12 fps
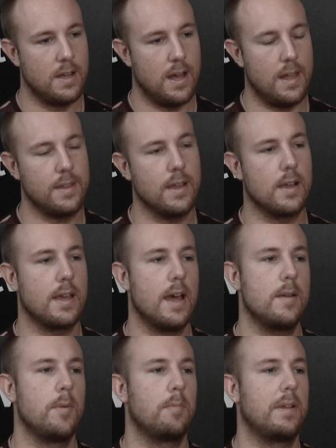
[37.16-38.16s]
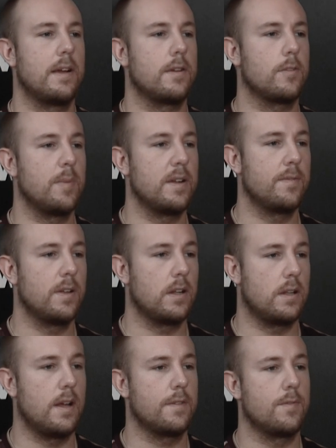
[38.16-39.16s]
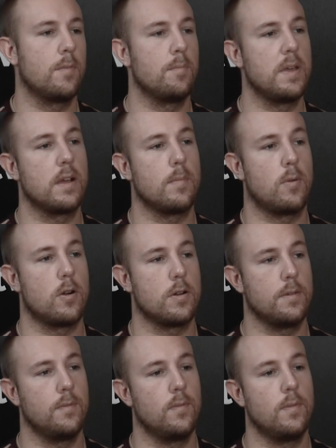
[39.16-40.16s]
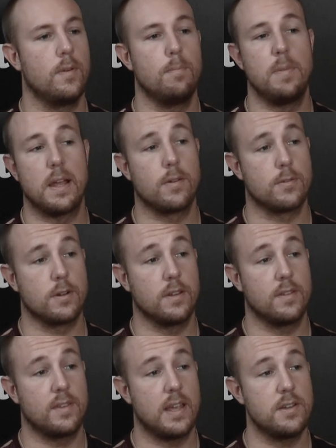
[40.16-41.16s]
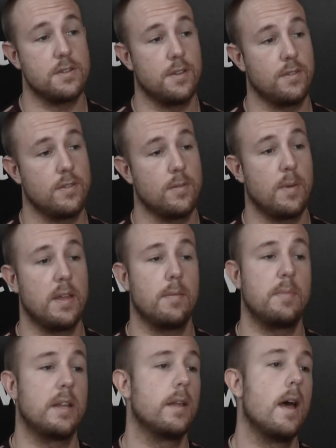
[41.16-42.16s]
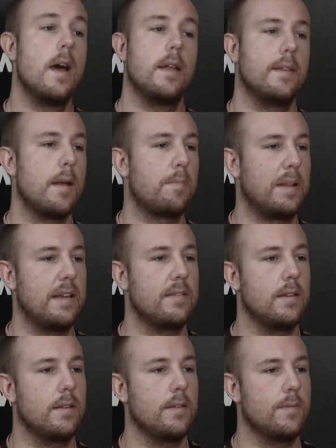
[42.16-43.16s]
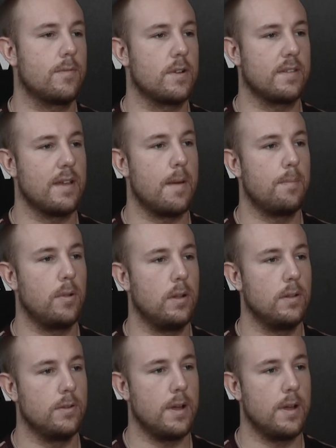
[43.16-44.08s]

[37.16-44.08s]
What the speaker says: I think academy players benefit a lot from being a part of bigger organizations. Take Pleasant, for example, who